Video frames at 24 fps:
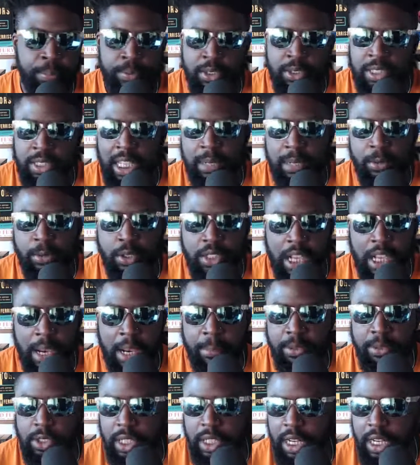stadium goods are
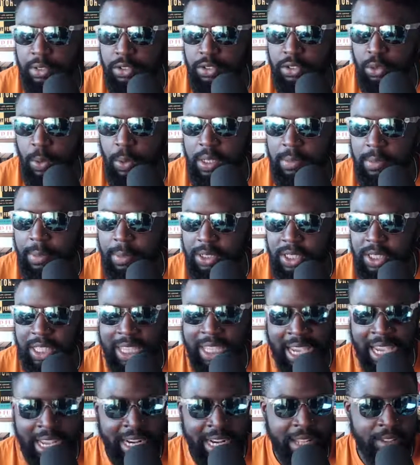able to kind of squeeze as much as they
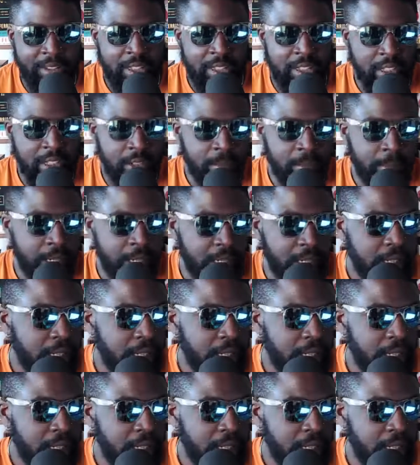can out of the deal. But